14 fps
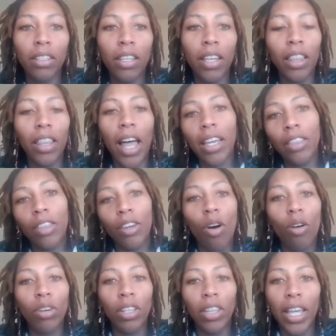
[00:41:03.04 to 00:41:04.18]
back
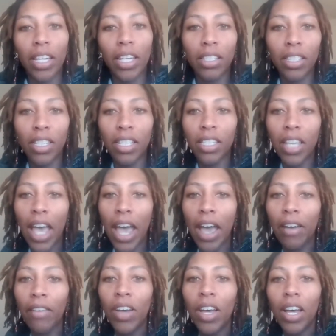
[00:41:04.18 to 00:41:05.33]
like the Golden
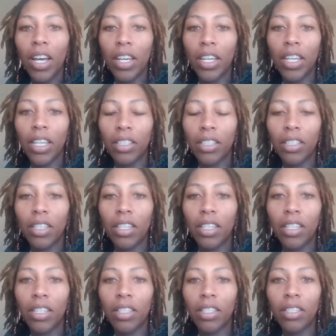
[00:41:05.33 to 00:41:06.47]
Legacies have against
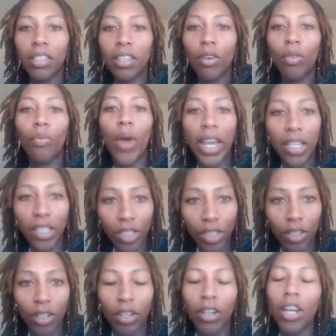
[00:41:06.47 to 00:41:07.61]
this
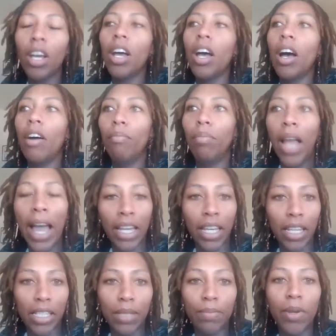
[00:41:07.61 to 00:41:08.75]
erasure of Black
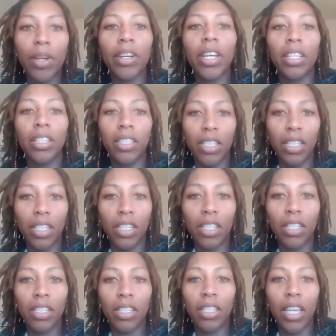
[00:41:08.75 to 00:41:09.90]

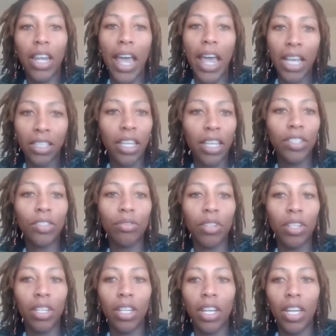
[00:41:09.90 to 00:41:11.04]
experiences and
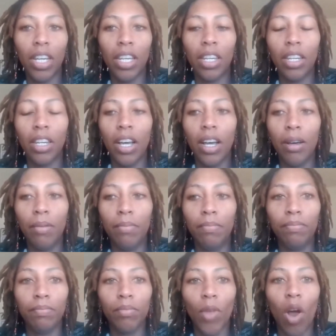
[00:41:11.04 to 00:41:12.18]
ancestry in um,
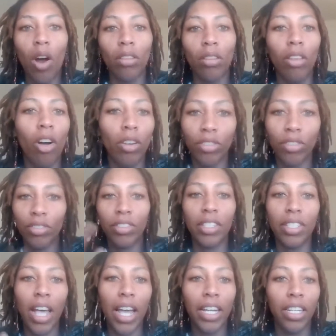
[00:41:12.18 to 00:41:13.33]
our larger
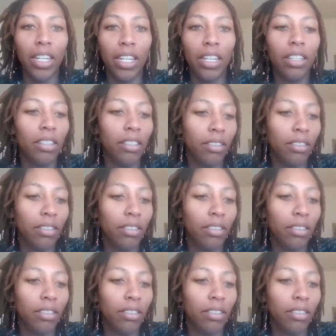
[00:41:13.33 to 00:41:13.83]
society?